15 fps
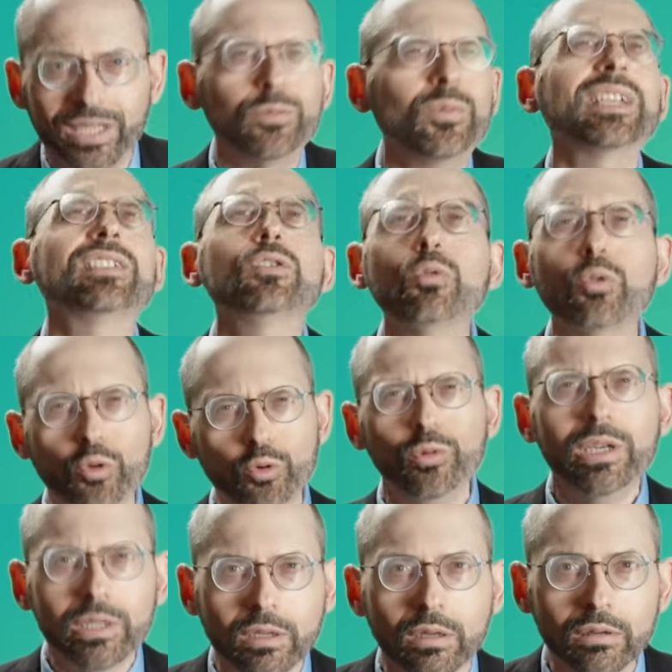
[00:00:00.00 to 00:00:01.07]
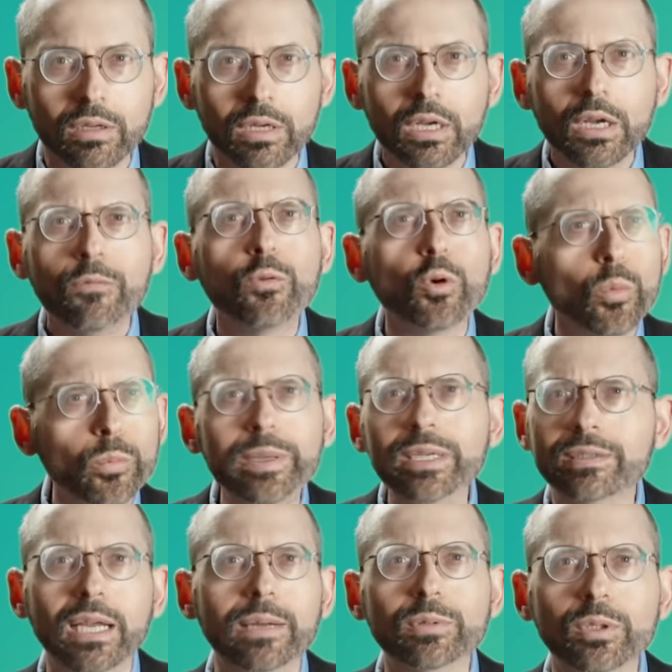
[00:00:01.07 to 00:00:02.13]
That's why it's so critical for
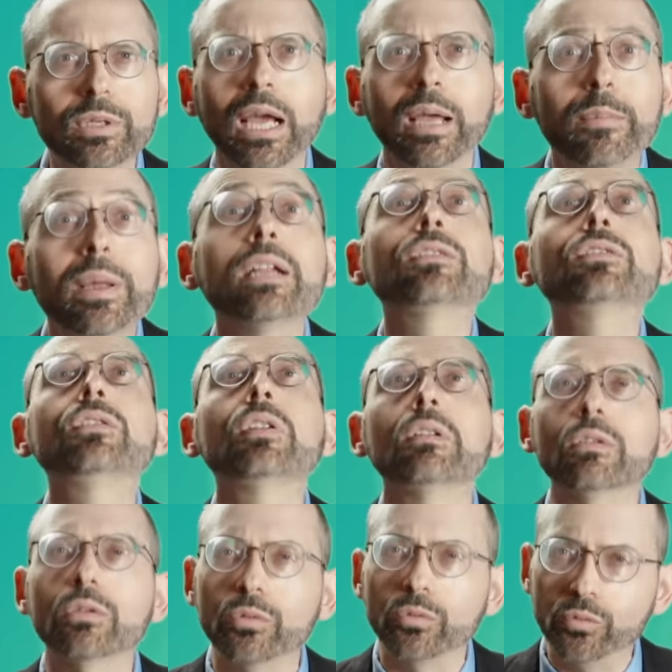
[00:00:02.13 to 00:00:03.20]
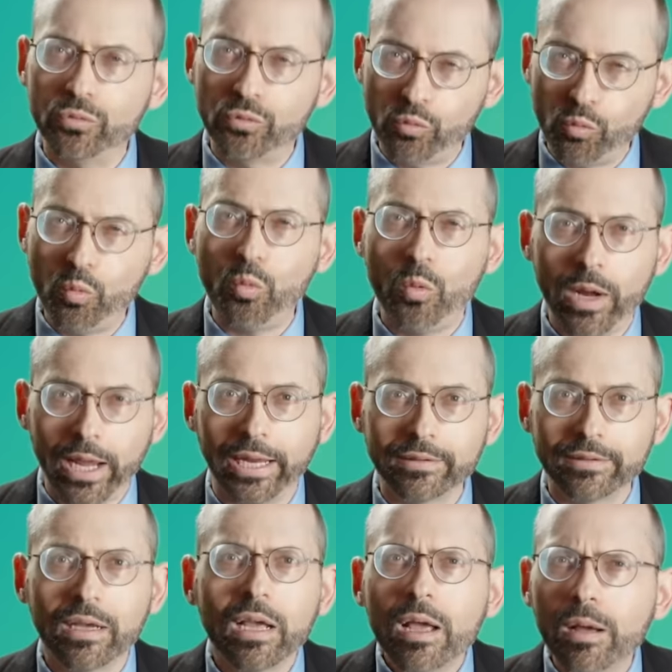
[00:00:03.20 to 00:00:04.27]
obese type 2 diabetics to lose weight.